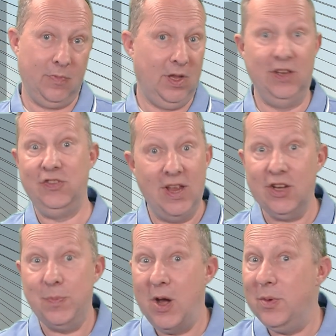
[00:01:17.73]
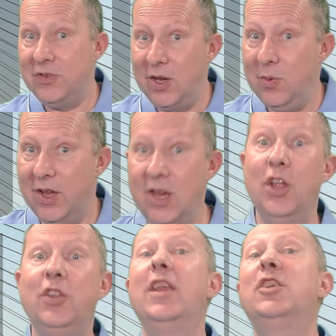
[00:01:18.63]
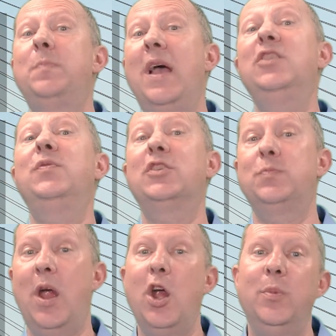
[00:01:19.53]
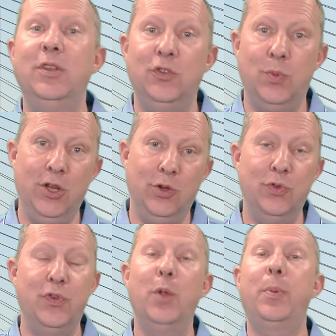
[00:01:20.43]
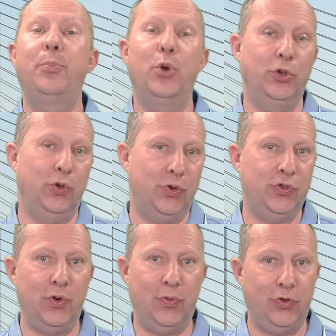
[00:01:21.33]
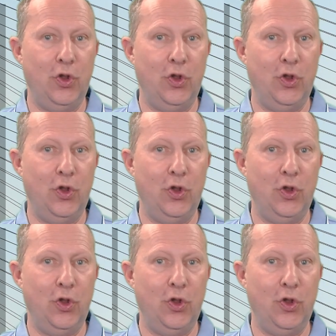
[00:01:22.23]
It's experiments anyway. And an expensive experiment is where you develop a product or a service